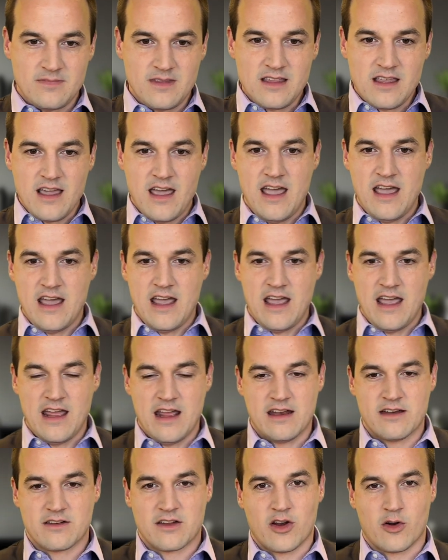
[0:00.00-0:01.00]

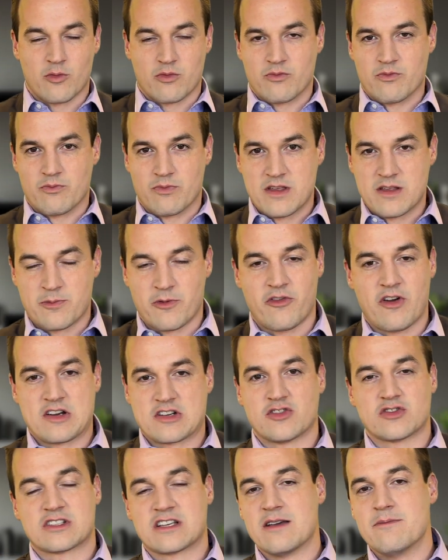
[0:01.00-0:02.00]
And these
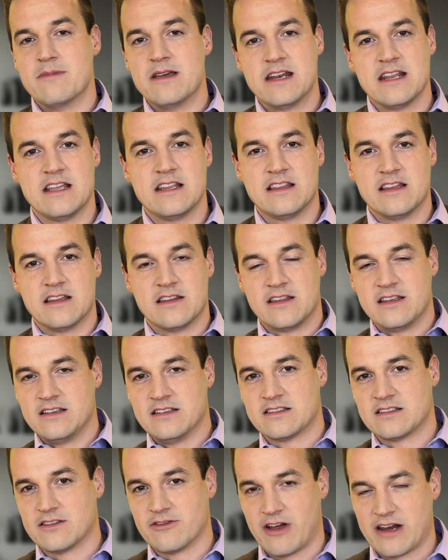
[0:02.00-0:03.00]
professionals committing
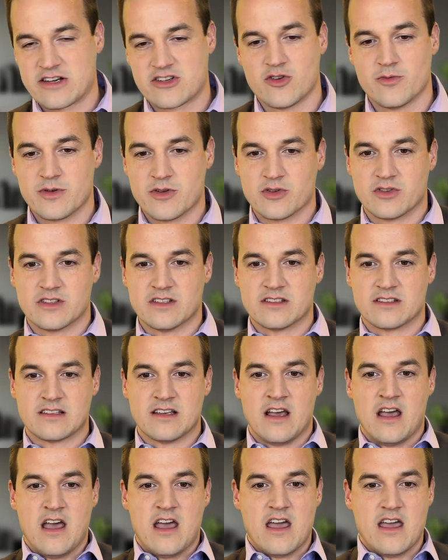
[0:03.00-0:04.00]
these financial abuses
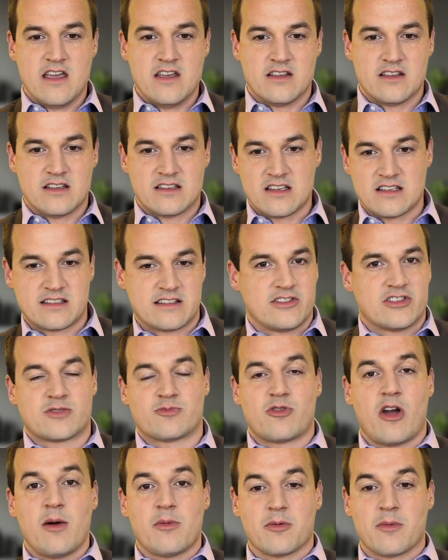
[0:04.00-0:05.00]
is a serious
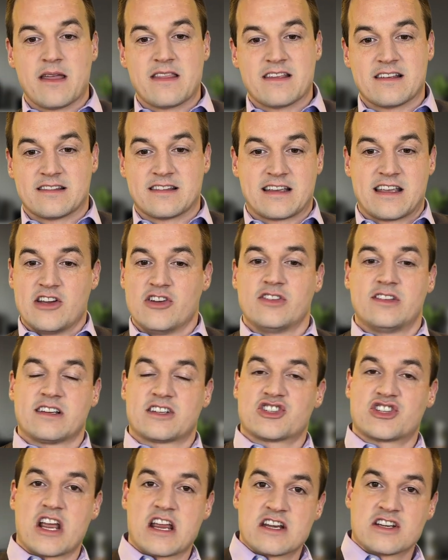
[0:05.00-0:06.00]
problem. And the Securities
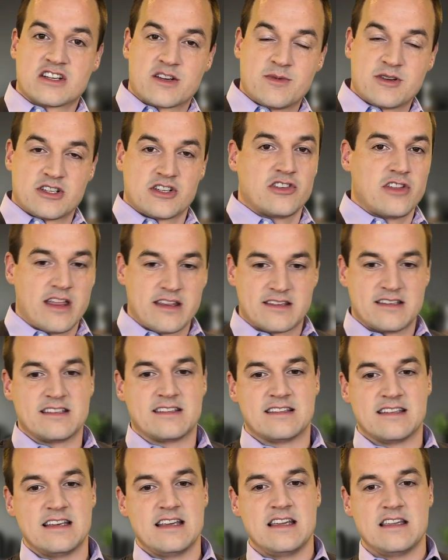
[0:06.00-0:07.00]
Exchange Commission, the
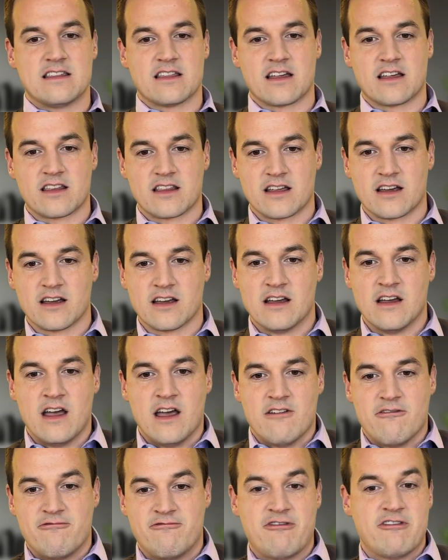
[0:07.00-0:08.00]
SEC, the
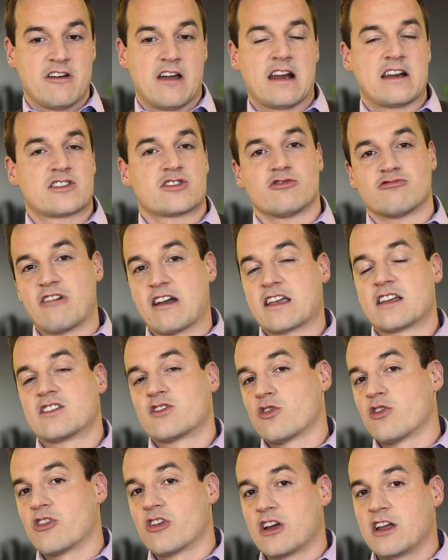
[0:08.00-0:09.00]
Financial
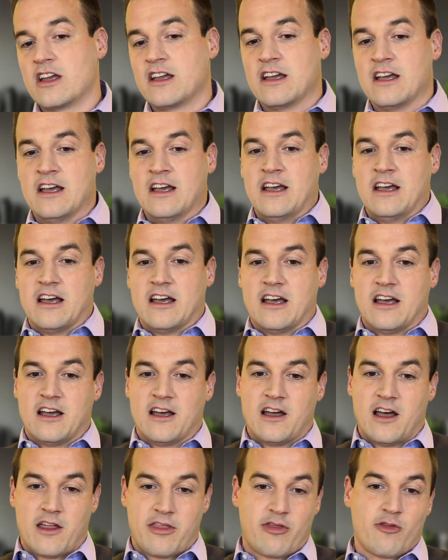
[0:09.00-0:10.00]
Regulatory
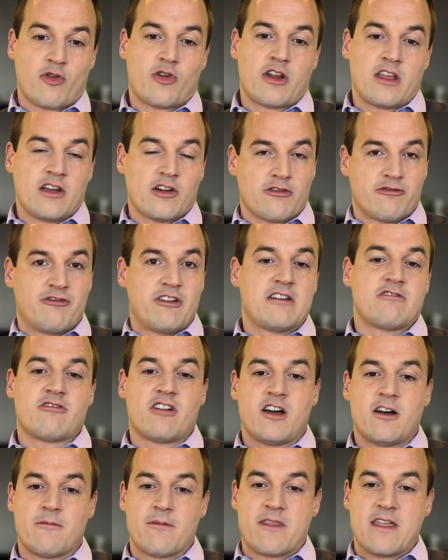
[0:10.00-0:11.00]
Authority, or
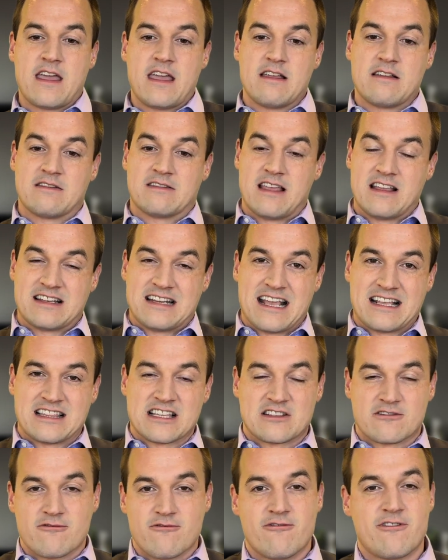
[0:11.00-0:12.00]
FINRA, they take
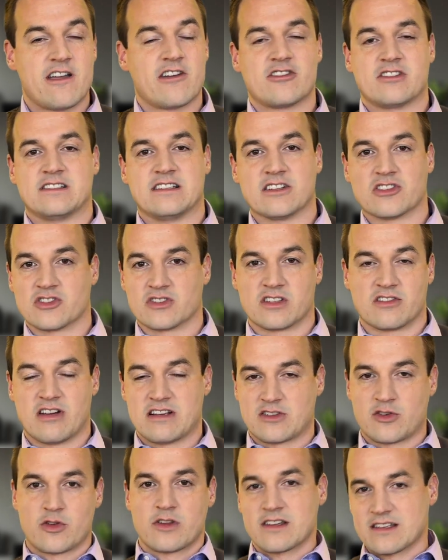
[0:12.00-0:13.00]
this very seriously, right?
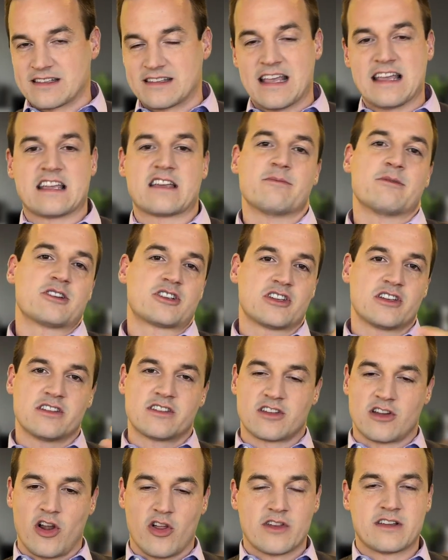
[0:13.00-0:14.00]
So the state commissions
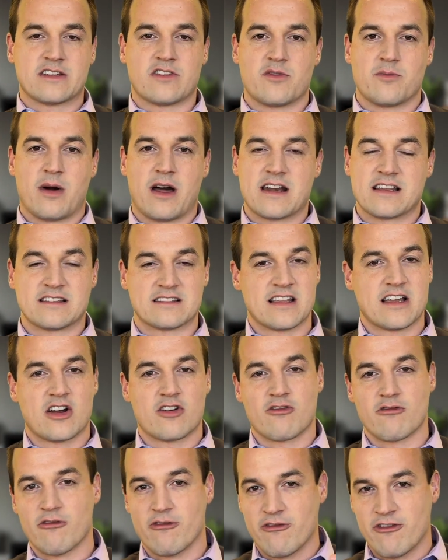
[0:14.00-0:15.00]
and all these different bodies, they are
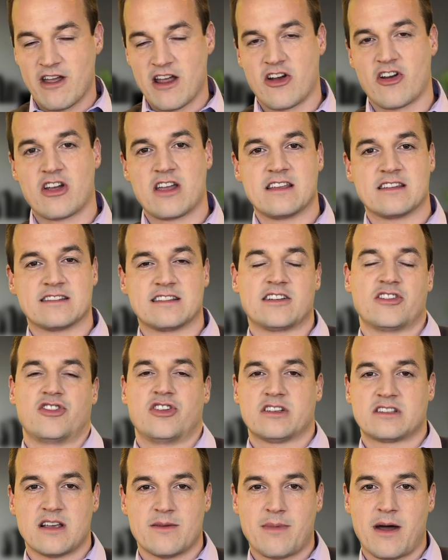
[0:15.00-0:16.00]
very
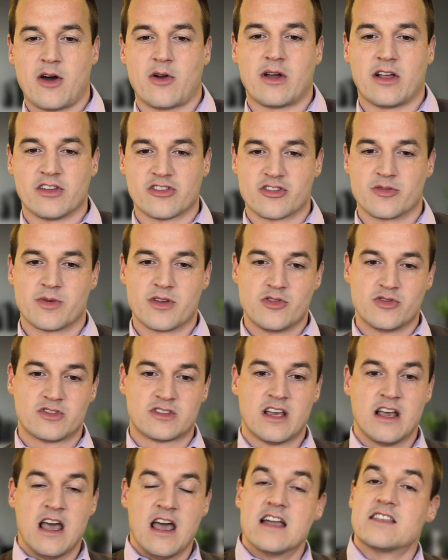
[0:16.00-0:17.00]
serious about elder abuse,
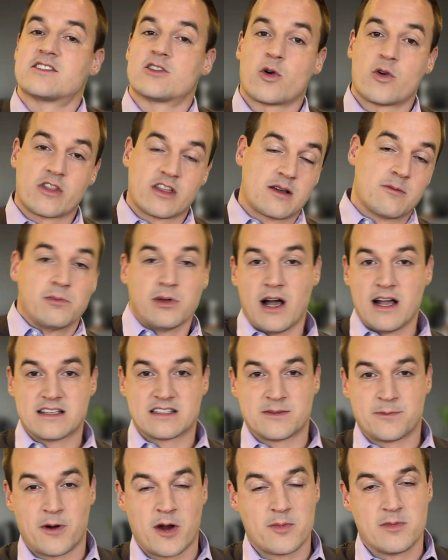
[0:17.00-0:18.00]
and so are the compliance
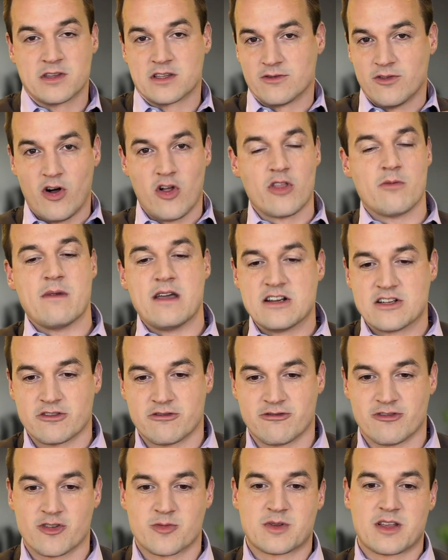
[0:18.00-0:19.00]
departments of all the major
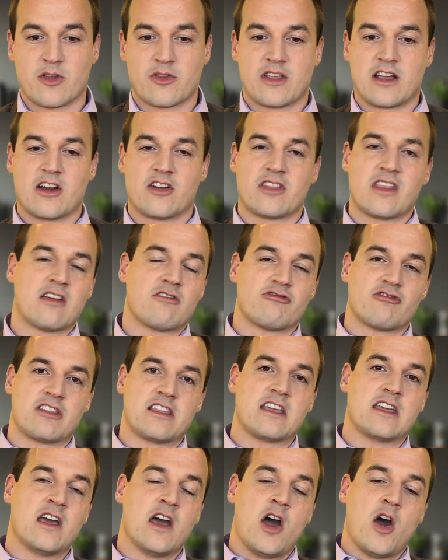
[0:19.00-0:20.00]
firms out there, and they
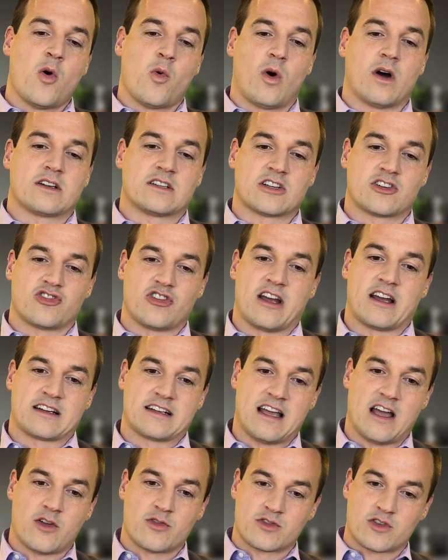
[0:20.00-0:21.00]
really want to crack
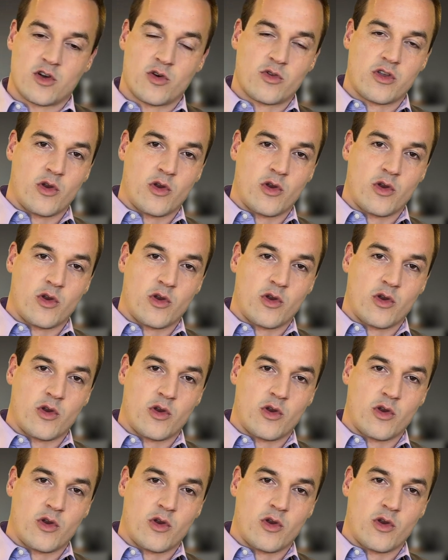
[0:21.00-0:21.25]
down. So